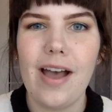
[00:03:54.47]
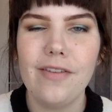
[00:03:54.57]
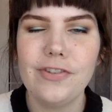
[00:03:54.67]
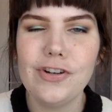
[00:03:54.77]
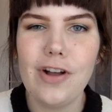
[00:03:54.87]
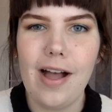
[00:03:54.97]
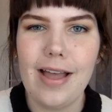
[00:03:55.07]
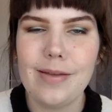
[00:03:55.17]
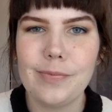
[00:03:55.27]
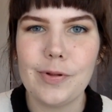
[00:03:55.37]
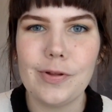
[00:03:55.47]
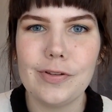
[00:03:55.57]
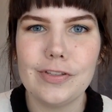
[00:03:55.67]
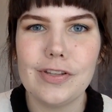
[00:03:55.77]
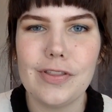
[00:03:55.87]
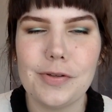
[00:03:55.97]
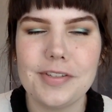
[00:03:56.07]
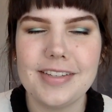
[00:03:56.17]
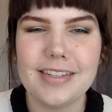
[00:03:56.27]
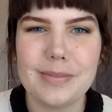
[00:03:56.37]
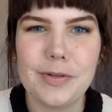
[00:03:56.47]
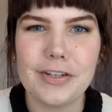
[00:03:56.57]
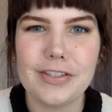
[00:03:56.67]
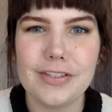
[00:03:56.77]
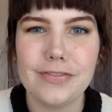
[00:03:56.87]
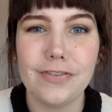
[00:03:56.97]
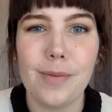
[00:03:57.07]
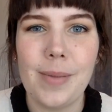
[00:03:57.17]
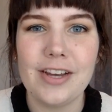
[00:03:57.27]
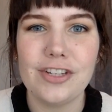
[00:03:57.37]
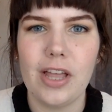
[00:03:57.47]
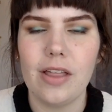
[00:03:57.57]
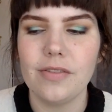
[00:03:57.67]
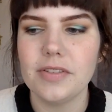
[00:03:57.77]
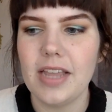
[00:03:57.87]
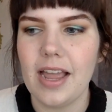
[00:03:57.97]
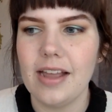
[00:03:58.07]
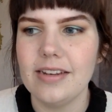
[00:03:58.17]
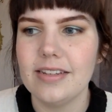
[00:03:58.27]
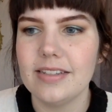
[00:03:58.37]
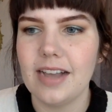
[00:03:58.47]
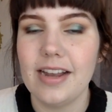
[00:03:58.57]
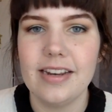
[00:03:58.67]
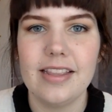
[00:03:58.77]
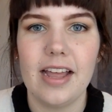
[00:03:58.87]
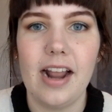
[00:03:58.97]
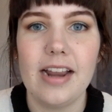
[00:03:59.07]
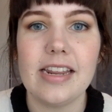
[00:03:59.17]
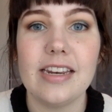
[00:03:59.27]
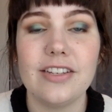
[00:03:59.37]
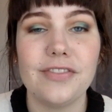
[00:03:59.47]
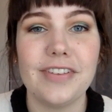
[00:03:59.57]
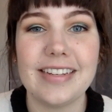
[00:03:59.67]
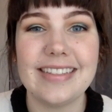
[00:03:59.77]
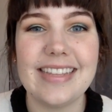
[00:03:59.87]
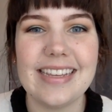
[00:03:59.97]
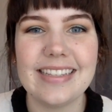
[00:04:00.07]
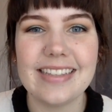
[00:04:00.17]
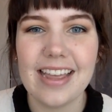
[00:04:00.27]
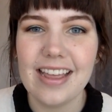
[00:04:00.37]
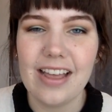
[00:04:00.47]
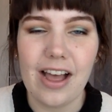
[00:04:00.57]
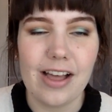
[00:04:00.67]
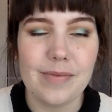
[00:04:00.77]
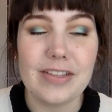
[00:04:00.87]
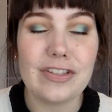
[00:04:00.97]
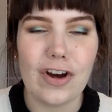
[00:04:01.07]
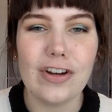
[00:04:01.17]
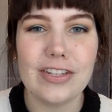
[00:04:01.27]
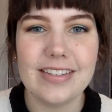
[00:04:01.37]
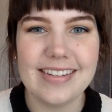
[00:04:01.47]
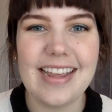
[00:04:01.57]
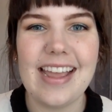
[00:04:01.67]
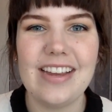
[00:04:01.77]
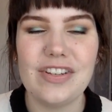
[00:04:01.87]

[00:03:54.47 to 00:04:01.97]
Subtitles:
after I pulled those 6 books from my shelves and decided that I needed to fix this and start today